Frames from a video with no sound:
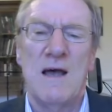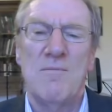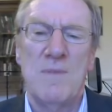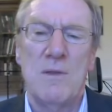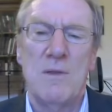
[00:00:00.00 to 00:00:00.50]
The
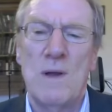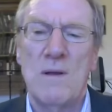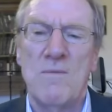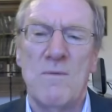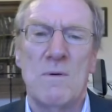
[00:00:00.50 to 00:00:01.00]
government
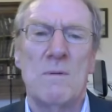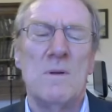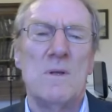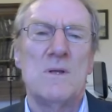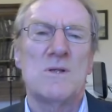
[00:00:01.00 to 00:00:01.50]
went
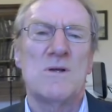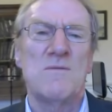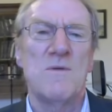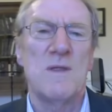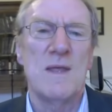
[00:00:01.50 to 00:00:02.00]
for
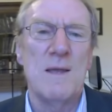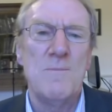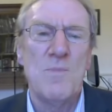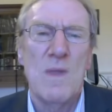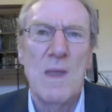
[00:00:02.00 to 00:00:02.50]

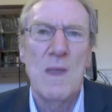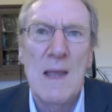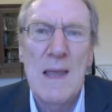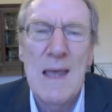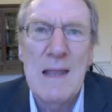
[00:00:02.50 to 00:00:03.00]
sovereignty.
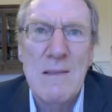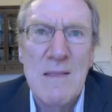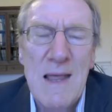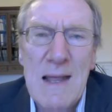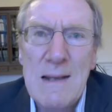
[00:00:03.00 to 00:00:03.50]

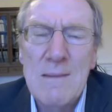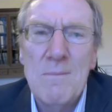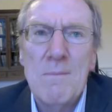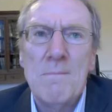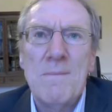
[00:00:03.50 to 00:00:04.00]
It then
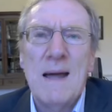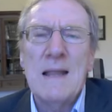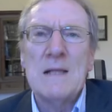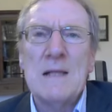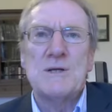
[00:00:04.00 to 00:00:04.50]

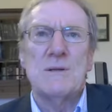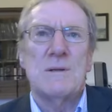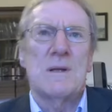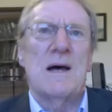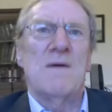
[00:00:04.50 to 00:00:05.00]
managed,
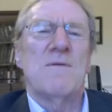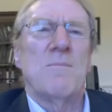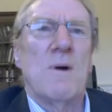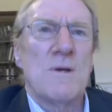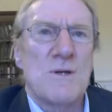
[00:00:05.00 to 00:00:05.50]

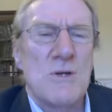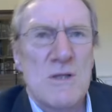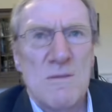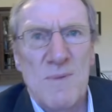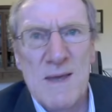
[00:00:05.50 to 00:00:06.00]
after Boris
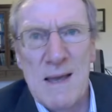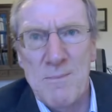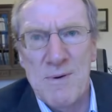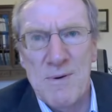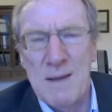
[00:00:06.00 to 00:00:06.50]
Johnson
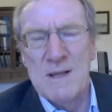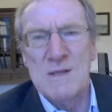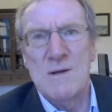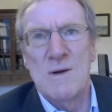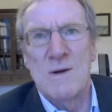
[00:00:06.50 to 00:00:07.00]
became Prime
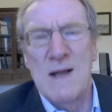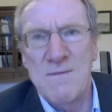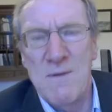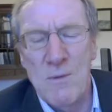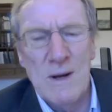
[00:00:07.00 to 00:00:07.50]
Minister and
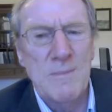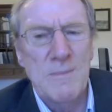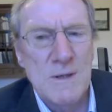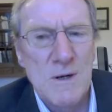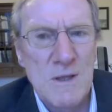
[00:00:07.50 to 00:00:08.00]
after he won
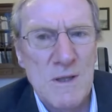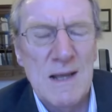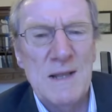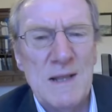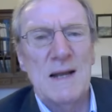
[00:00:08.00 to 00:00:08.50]
a
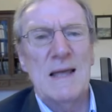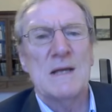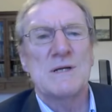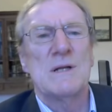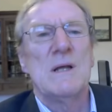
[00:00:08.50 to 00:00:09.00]
majority in the
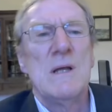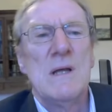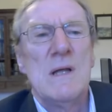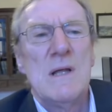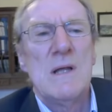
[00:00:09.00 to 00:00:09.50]
election,
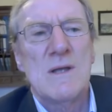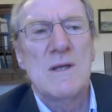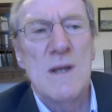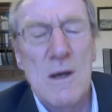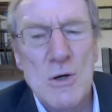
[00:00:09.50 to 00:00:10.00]

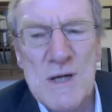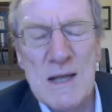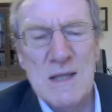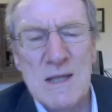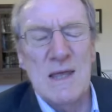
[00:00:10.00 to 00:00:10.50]
to
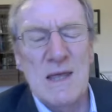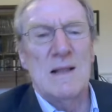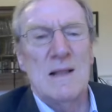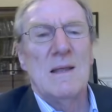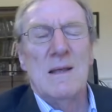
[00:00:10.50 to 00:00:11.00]
negotiate a
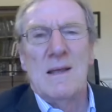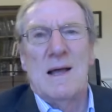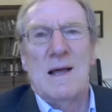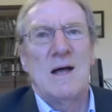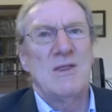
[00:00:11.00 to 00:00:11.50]
deal
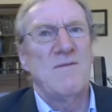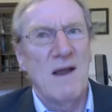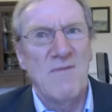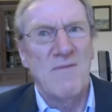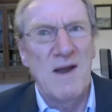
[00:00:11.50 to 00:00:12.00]
at the
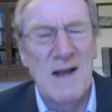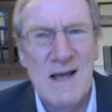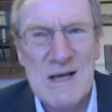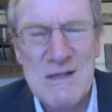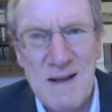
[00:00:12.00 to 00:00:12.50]
very, very
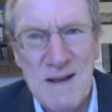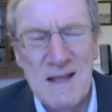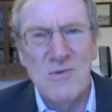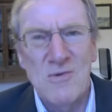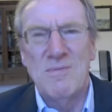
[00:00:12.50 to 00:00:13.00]
last
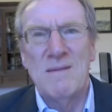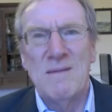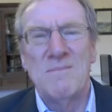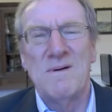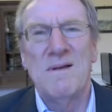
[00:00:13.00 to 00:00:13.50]
minute. You'll
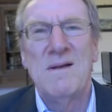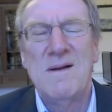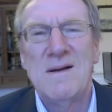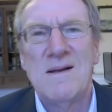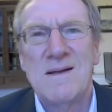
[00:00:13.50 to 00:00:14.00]
remember